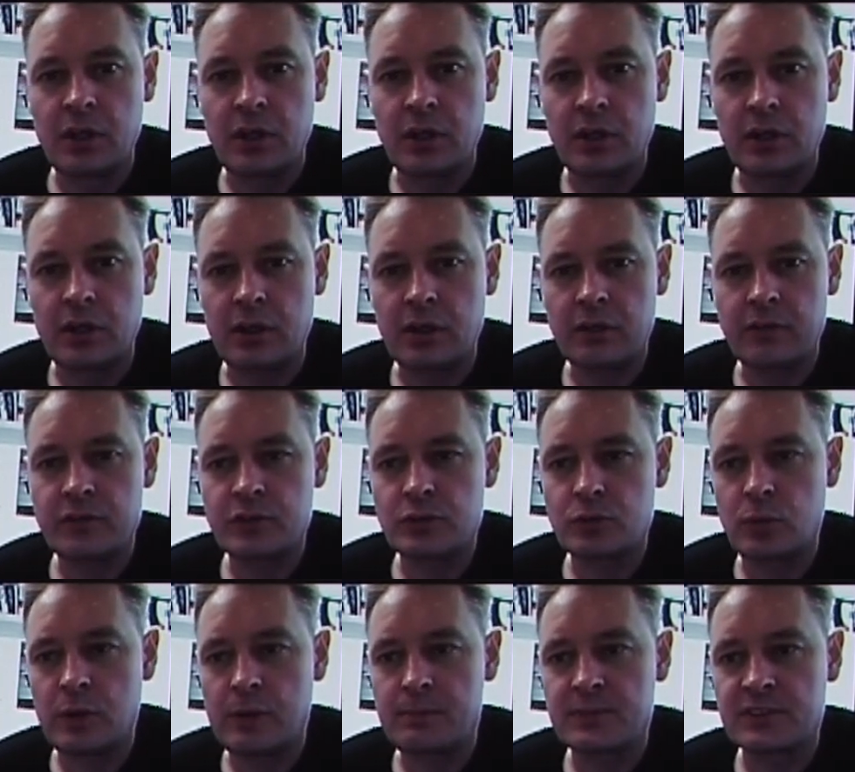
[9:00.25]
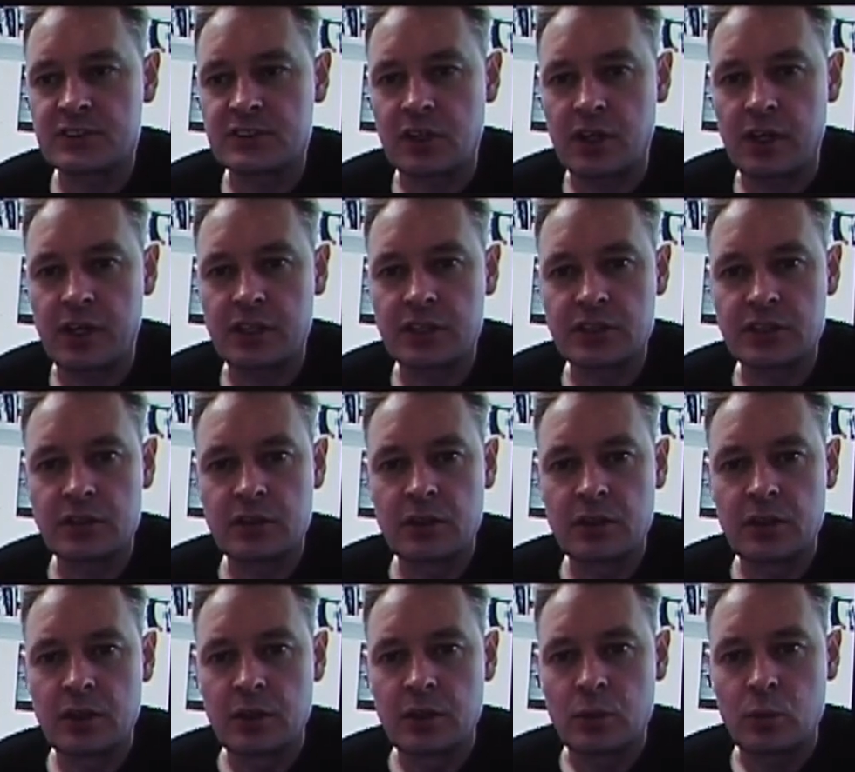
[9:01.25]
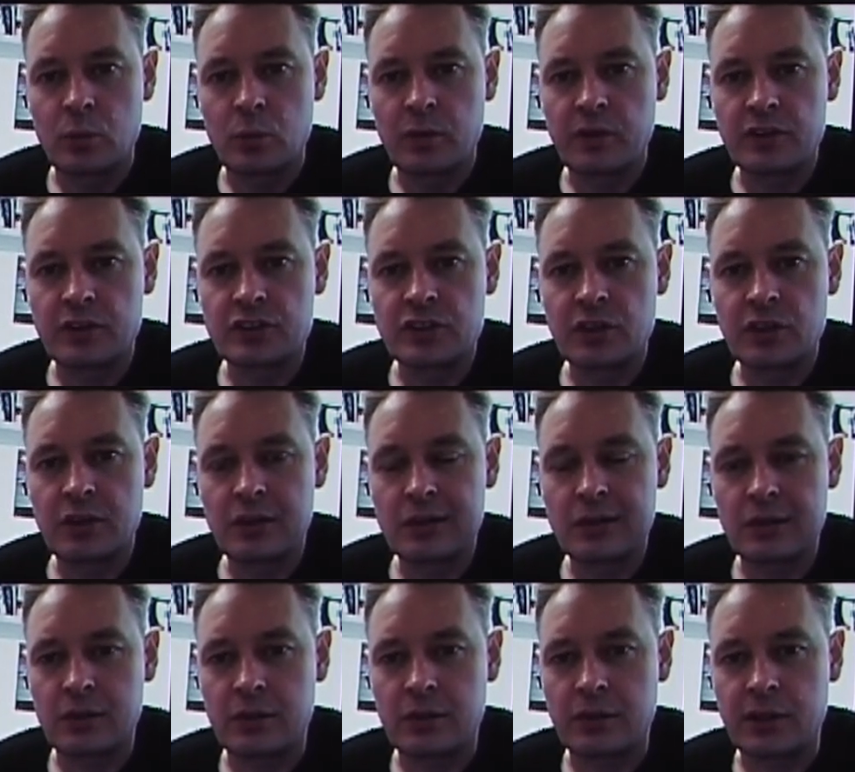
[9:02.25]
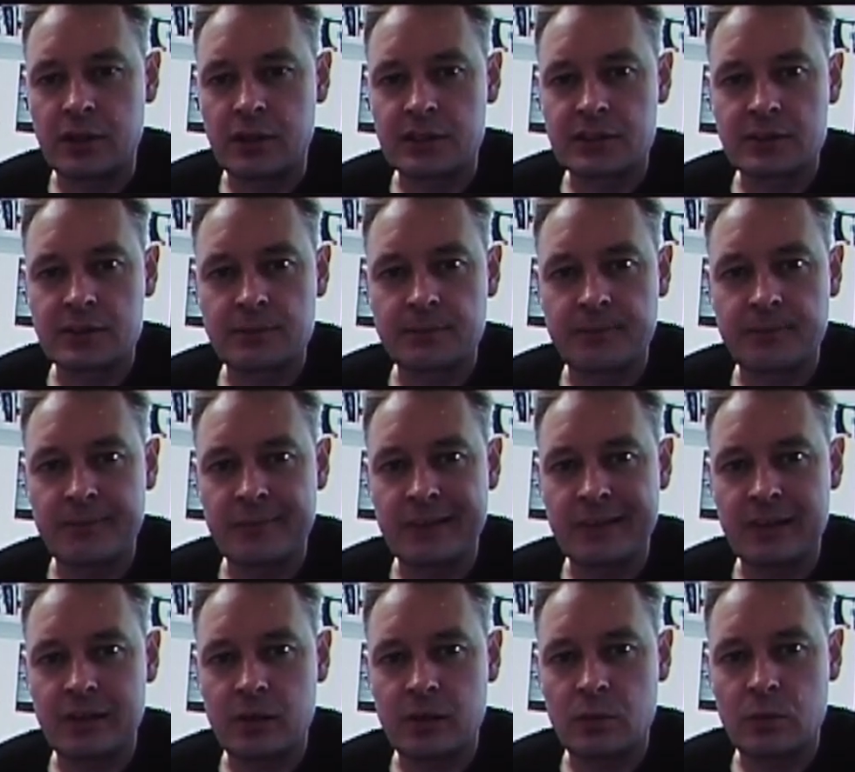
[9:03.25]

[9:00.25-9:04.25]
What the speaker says: and I have this website with a turtle on it. Now,